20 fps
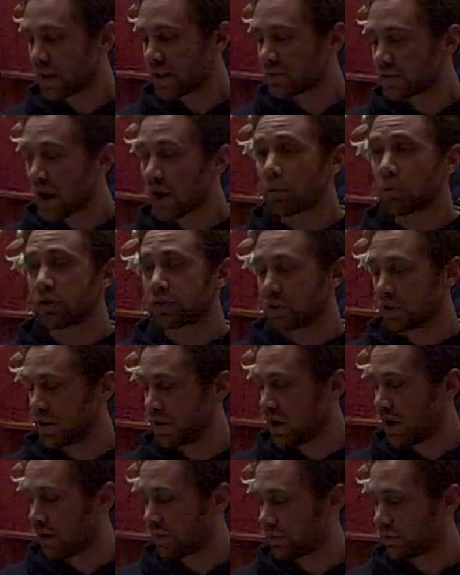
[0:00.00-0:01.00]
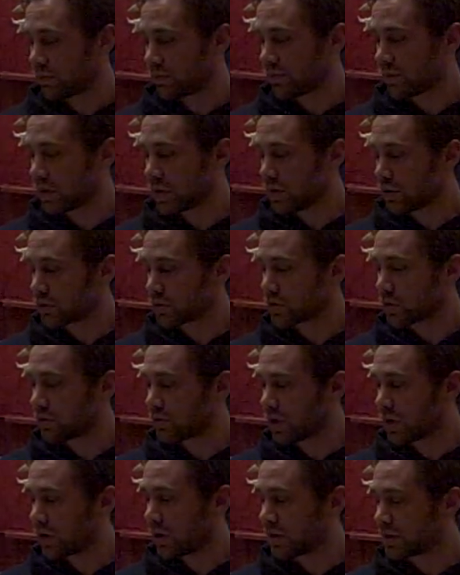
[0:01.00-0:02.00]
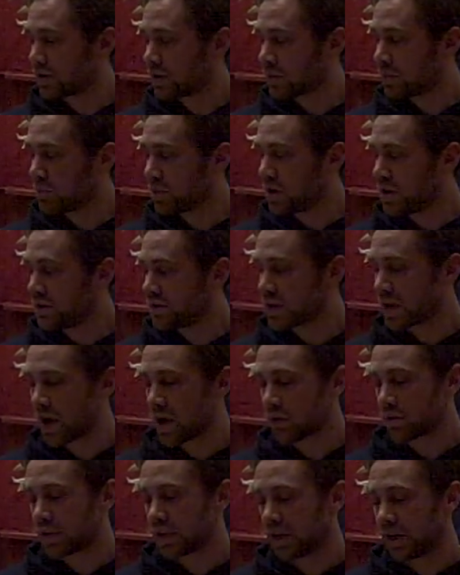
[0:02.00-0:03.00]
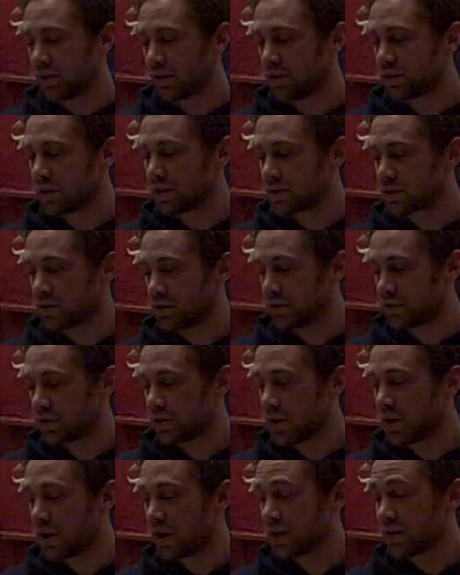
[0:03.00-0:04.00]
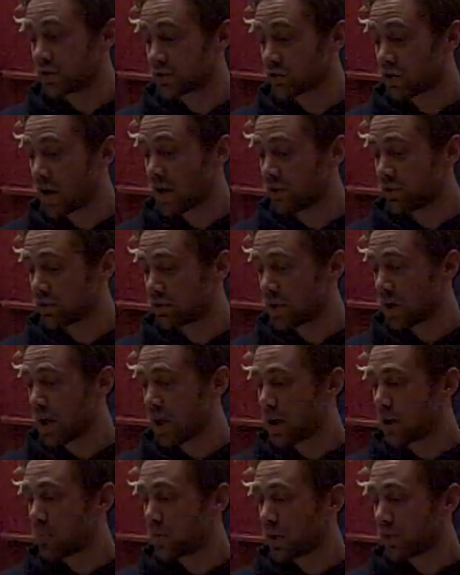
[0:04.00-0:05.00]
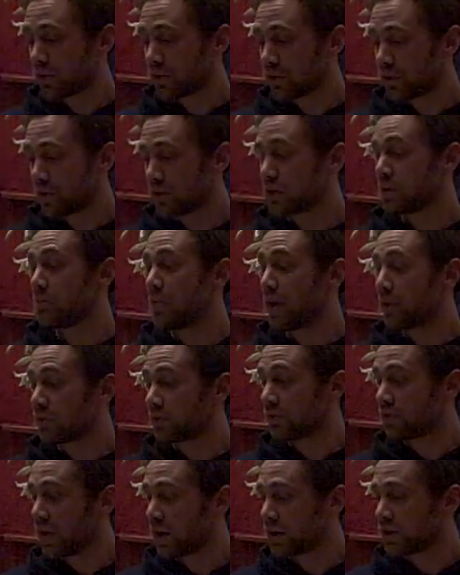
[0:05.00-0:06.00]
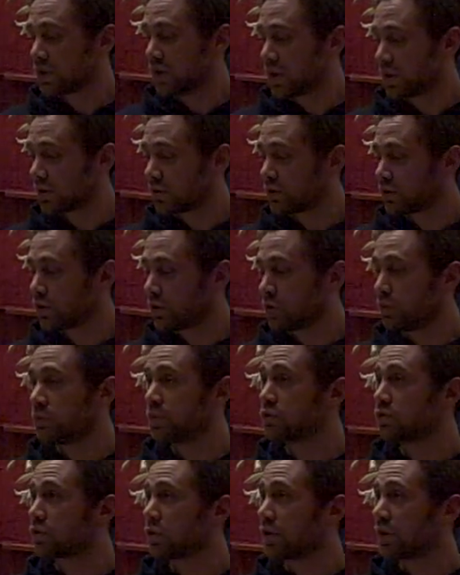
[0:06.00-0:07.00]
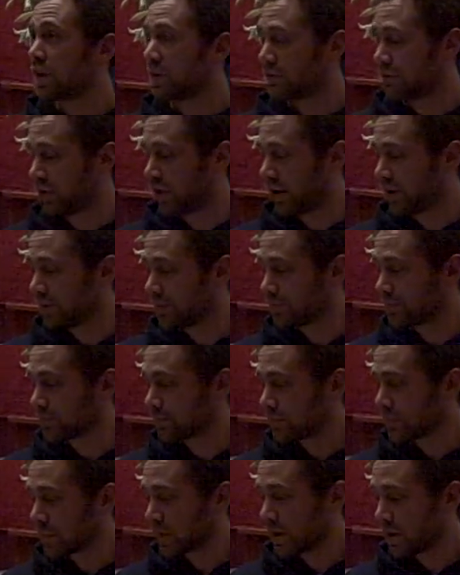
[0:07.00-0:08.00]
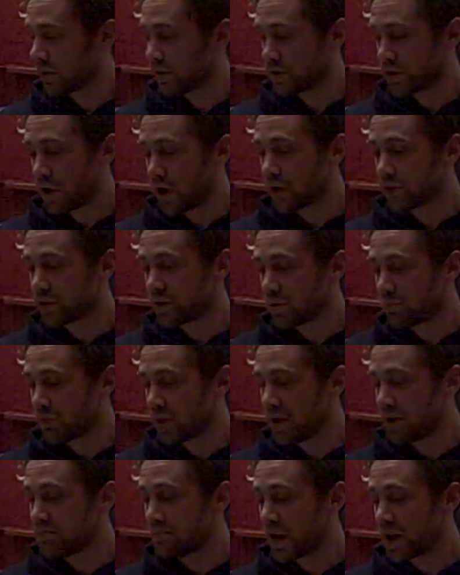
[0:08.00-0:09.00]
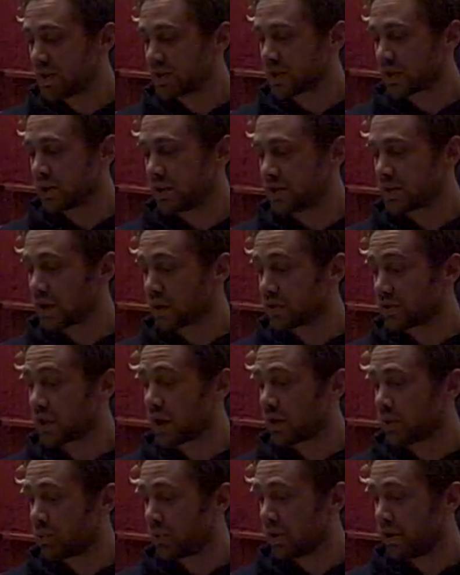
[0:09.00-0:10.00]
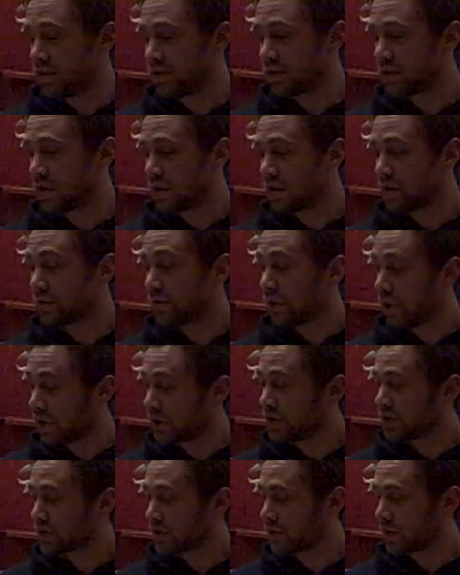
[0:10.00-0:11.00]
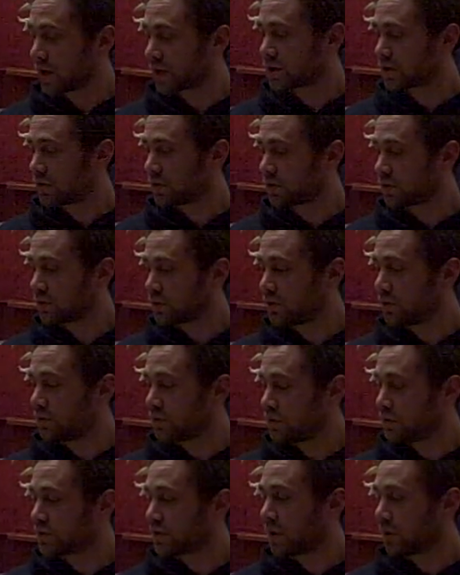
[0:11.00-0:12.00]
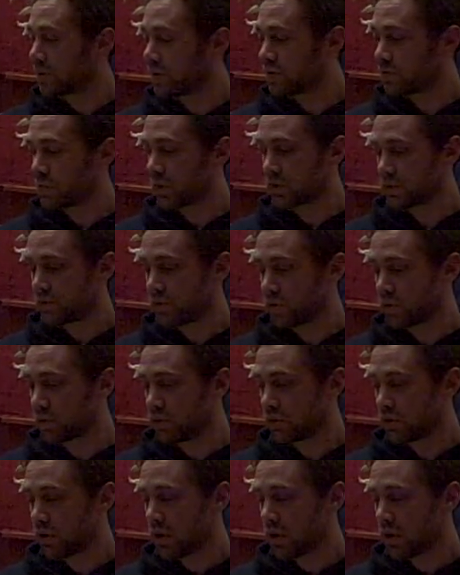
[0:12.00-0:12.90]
If that wasn't enough, he also realized that the bees calculate the distance it has traveled by the amount of energy it consumes during that flight. The dancing bee basically tells the other bees, fly in this direction until you've used up this much fuel,